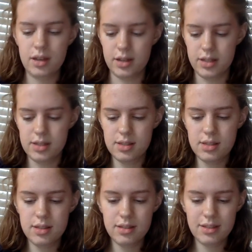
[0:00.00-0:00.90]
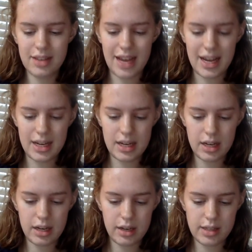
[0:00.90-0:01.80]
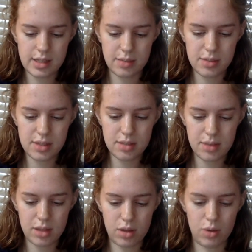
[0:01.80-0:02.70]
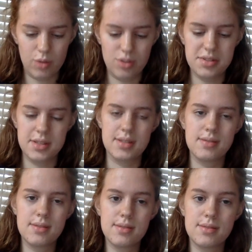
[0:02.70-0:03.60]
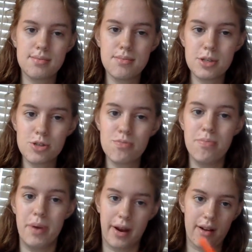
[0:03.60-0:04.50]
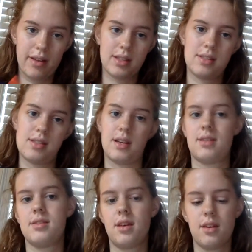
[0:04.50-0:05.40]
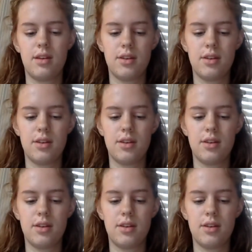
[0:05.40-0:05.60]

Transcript: It's still kind of airy, so I'm just going to make the hole just a smidge bigger. That's the next thing that you